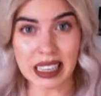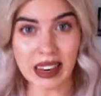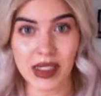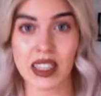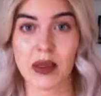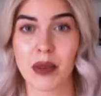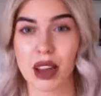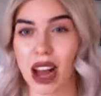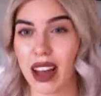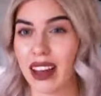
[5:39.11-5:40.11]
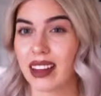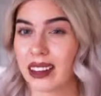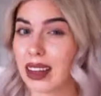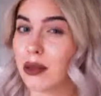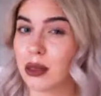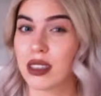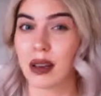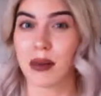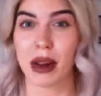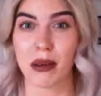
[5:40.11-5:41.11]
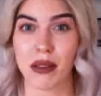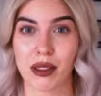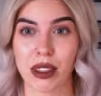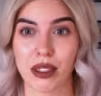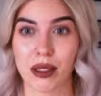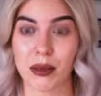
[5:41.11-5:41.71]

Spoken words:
give it some thought and that it was done by a professional,